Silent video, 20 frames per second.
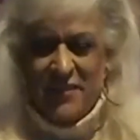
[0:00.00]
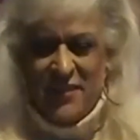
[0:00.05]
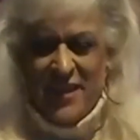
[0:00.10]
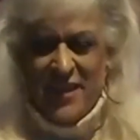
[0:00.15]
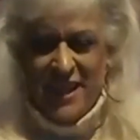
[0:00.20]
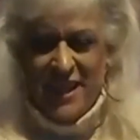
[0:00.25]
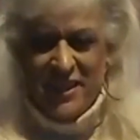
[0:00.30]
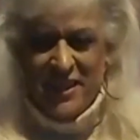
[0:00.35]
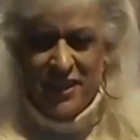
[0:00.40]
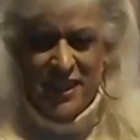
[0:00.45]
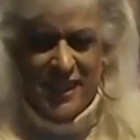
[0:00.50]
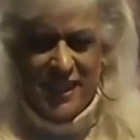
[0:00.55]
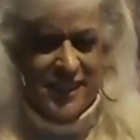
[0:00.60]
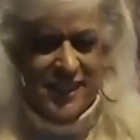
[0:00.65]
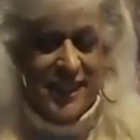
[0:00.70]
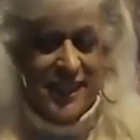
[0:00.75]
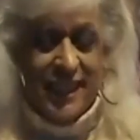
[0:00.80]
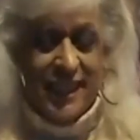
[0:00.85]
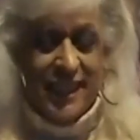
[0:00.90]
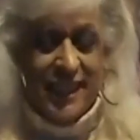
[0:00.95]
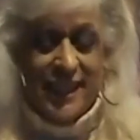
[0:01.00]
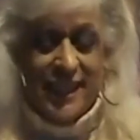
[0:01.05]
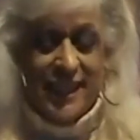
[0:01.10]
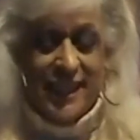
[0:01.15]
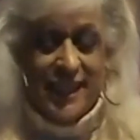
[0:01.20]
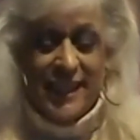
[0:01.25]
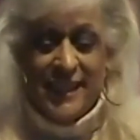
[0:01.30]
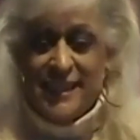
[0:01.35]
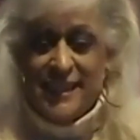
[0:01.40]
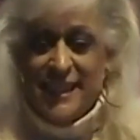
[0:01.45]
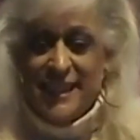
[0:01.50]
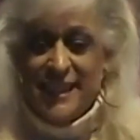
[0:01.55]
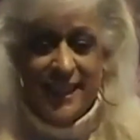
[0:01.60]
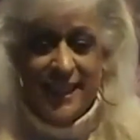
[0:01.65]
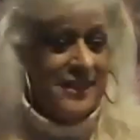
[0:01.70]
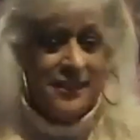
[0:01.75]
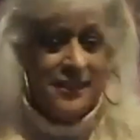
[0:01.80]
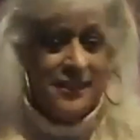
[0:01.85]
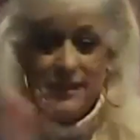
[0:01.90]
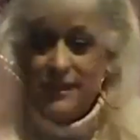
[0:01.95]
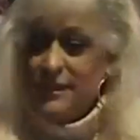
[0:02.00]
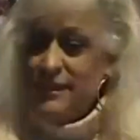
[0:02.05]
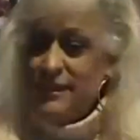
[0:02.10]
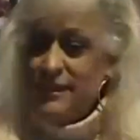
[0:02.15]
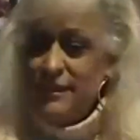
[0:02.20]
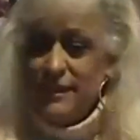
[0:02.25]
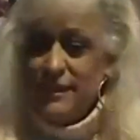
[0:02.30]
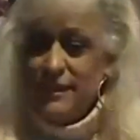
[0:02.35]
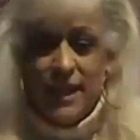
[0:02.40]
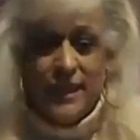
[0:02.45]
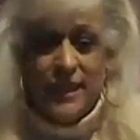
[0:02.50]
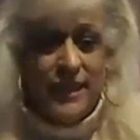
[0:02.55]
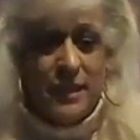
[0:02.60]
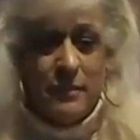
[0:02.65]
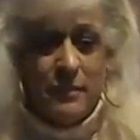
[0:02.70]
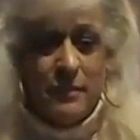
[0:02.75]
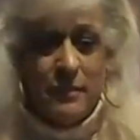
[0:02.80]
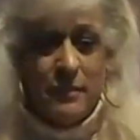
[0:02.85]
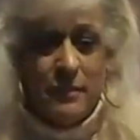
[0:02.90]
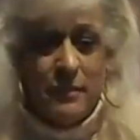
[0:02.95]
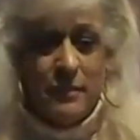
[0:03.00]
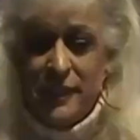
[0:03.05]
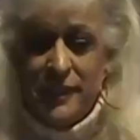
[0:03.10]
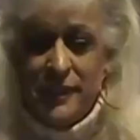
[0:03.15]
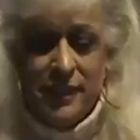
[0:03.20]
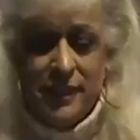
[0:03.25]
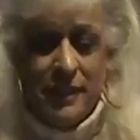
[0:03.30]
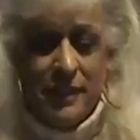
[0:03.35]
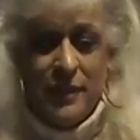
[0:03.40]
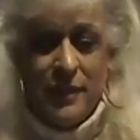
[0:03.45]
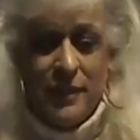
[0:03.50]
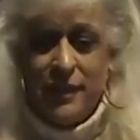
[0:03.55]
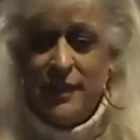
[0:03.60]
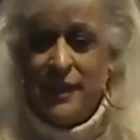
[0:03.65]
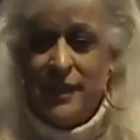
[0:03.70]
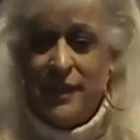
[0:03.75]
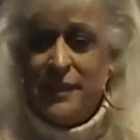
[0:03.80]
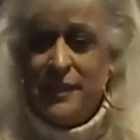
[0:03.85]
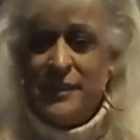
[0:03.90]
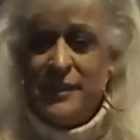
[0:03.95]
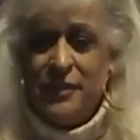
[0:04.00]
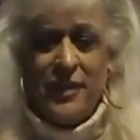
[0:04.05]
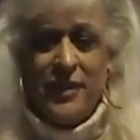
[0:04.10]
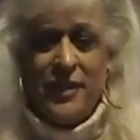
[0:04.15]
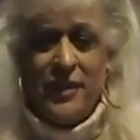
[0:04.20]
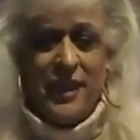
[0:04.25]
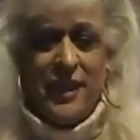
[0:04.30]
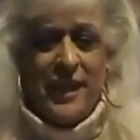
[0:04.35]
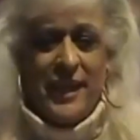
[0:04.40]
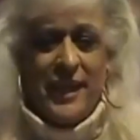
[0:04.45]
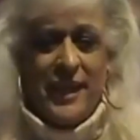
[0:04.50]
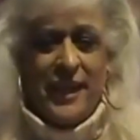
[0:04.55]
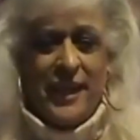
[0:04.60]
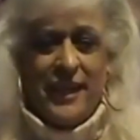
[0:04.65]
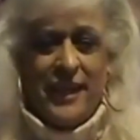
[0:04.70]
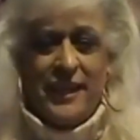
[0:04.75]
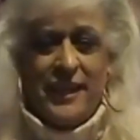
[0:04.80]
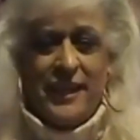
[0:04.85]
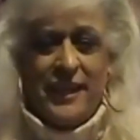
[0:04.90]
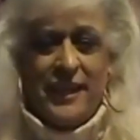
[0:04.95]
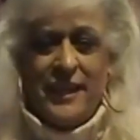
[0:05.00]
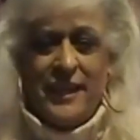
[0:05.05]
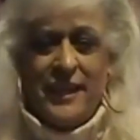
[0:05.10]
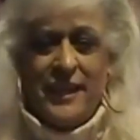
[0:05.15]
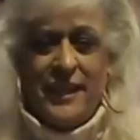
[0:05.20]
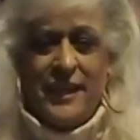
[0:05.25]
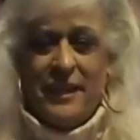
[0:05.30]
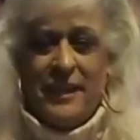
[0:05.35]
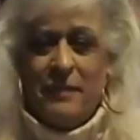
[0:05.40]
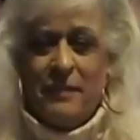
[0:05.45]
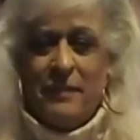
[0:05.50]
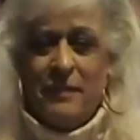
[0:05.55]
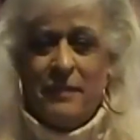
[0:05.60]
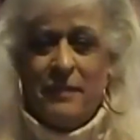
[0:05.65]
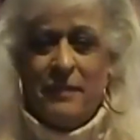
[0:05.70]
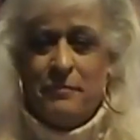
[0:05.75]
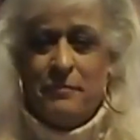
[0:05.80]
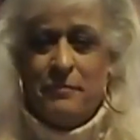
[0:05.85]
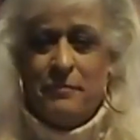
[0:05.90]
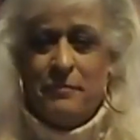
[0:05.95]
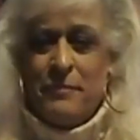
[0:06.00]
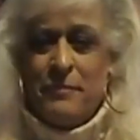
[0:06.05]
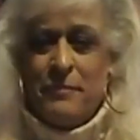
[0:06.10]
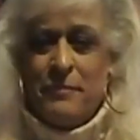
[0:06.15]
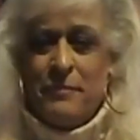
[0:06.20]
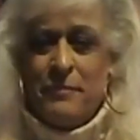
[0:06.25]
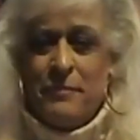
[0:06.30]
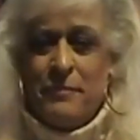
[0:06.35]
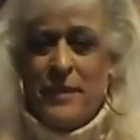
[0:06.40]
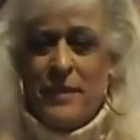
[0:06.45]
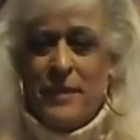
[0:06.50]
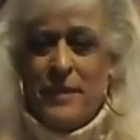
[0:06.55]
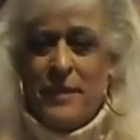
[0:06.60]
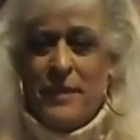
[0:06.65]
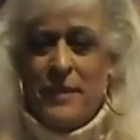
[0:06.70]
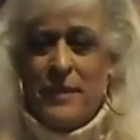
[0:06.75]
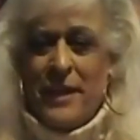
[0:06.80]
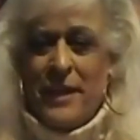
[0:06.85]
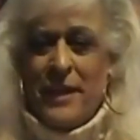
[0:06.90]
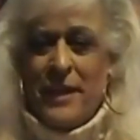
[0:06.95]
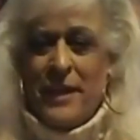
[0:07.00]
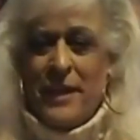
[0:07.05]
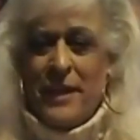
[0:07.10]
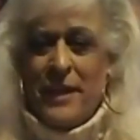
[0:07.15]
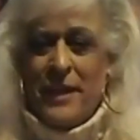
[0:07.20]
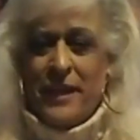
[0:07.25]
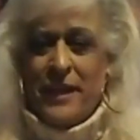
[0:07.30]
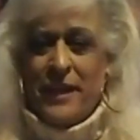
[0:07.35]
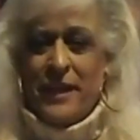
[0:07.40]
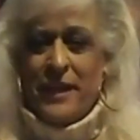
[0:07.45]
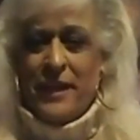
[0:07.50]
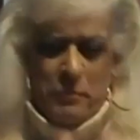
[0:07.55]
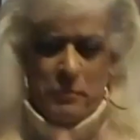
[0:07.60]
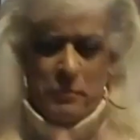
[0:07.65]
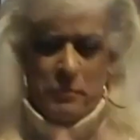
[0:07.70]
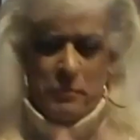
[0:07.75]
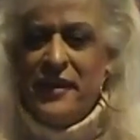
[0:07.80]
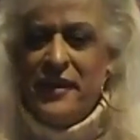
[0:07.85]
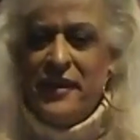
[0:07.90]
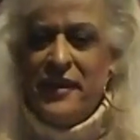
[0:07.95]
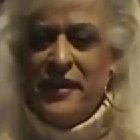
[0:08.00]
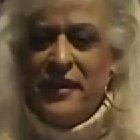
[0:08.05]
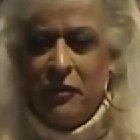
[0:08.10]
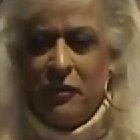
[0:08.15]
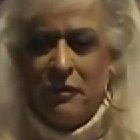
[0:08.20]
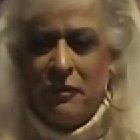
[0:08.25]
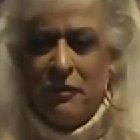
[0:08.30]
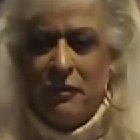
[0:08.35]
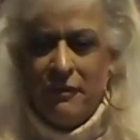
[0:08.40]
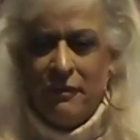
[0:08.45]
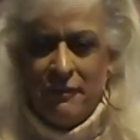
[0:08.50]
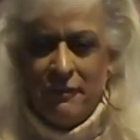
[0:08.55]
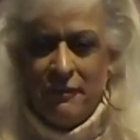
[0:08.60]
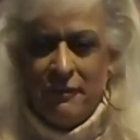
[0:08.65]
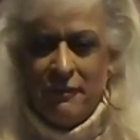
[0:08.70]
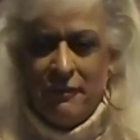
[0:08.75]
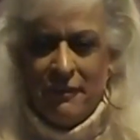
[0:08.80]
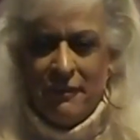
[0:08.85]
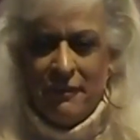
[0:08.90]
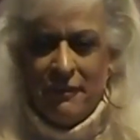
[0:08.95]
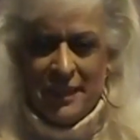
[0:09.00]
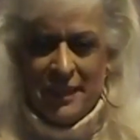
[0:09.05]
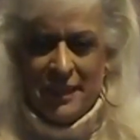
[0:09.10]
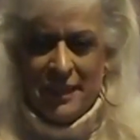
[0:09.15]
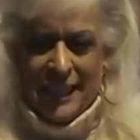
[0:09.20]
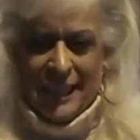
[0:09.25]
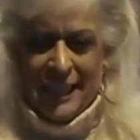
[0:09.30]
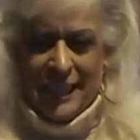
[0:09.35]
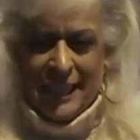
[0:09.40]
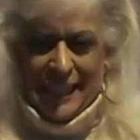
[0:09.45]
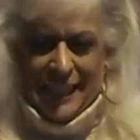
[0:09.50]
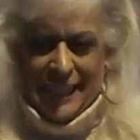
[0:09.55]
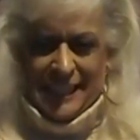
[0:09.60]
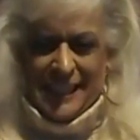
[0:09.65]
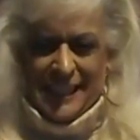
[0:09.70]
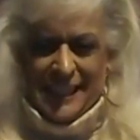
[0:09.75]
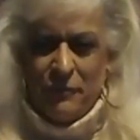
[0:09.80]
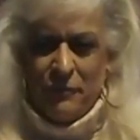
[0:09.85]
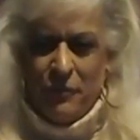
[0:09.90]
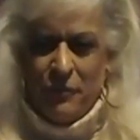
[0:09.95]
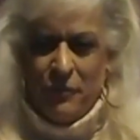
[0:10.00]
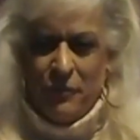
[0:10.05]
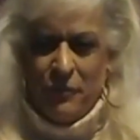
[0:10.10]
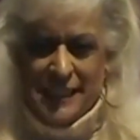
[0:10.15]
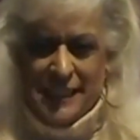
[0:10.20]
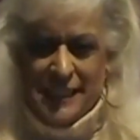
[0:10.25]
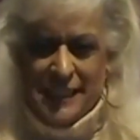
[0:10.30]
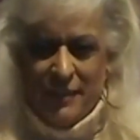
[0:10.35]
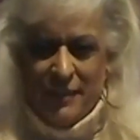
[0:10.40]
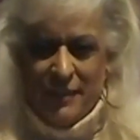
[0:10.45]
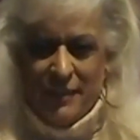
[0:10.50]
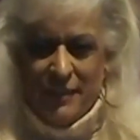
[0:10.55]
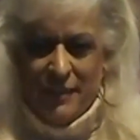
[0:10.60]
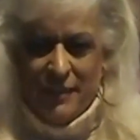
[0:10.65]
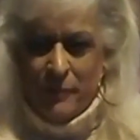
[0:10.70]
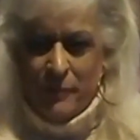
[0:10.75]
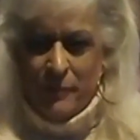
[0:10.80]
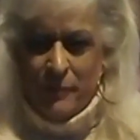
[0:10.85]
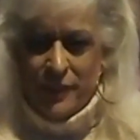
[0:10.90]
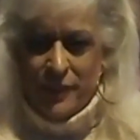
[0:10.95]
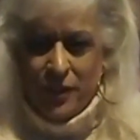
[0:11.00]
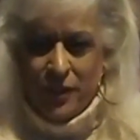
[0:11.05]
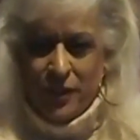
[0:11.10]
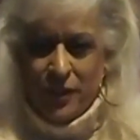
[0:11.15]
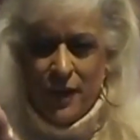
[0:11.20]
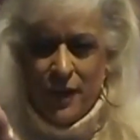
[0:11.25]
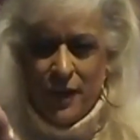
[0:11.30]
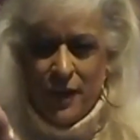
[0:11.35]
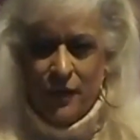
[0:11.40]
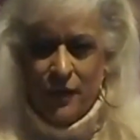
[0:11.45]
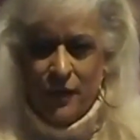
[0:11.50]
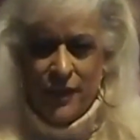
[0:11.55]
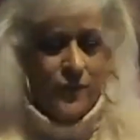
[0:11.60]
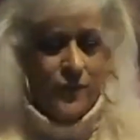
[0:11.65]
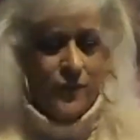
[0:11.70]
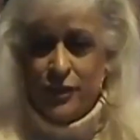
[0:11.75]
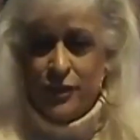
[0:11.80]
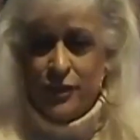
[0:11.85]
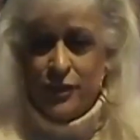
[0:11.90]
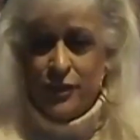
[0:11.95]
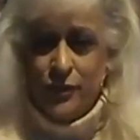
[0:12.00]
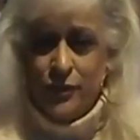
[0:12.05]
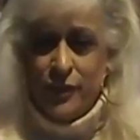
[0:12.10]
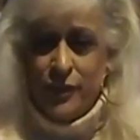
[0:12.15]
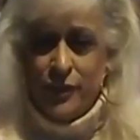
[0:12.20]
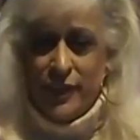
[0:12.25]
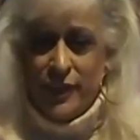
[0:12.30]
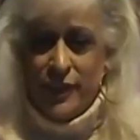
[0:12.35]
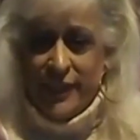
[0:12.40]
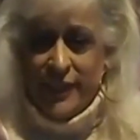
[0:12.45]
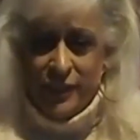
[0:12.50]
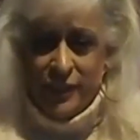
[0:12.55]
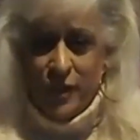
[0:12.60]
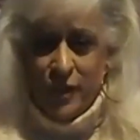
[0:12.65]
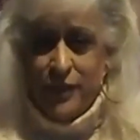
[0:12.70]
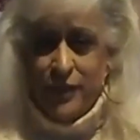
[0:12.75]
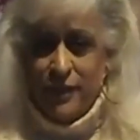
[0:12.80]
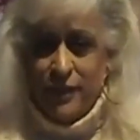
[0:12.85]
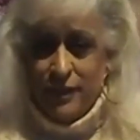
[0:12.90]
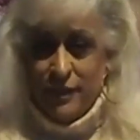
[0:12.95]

All right, good. Like I said, kids, Contact me anytime, honey. It's okay. I'm not going to say I'm too busy for you. Never. Because if you're really serious about the craft, I will hold you. I will do what I need to do to get you going.